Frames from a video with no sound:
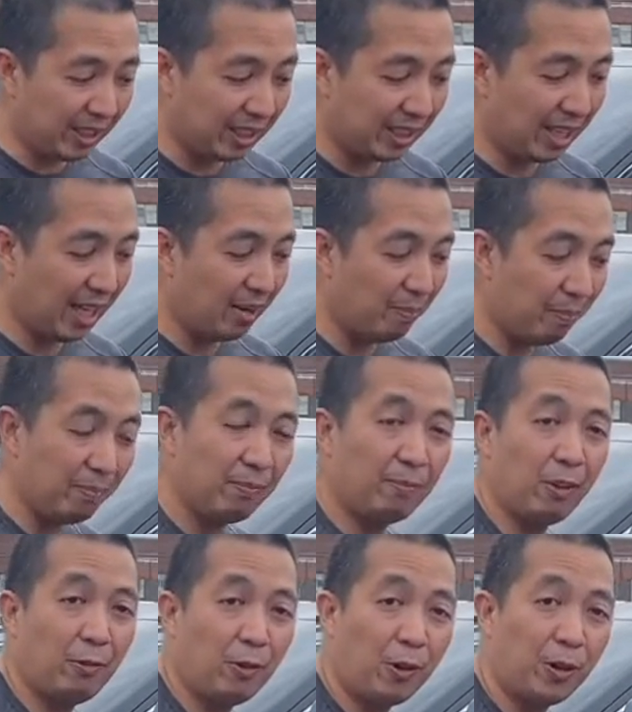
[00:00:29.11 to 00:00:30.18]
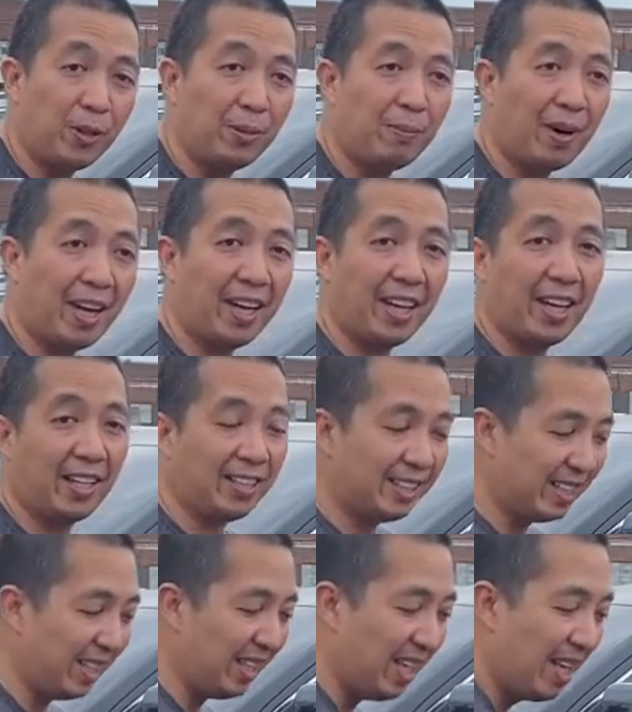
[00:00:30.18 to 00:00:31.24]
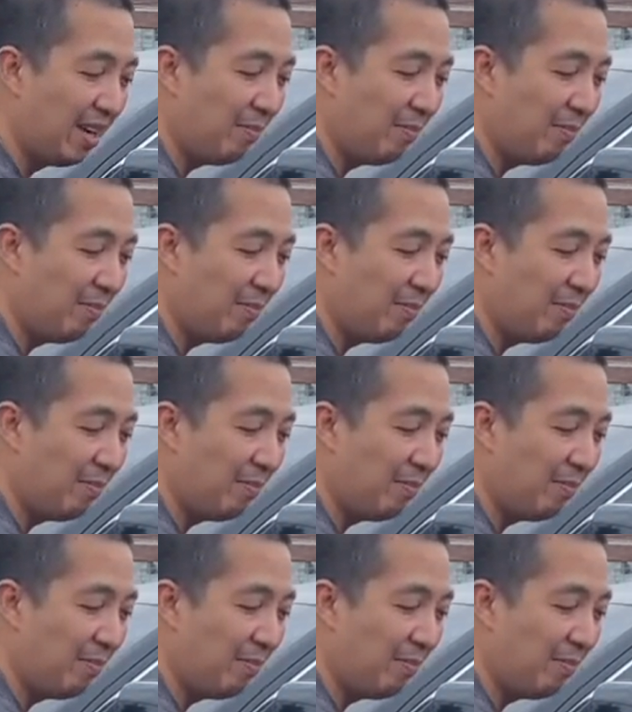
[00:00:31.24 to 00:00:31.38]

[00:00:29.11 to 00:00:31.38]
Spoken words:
and before you buy anything,